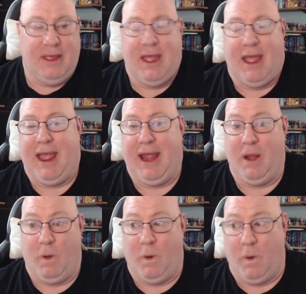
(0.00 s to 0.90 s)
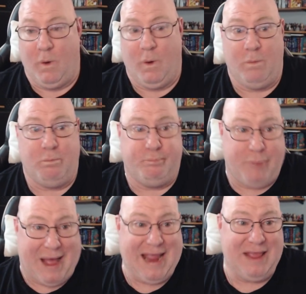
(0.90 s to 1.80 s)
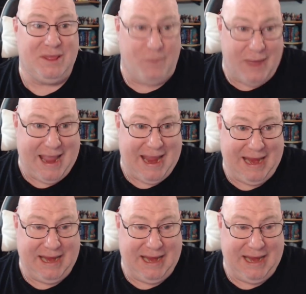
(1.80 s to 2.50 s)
And oh, by the way,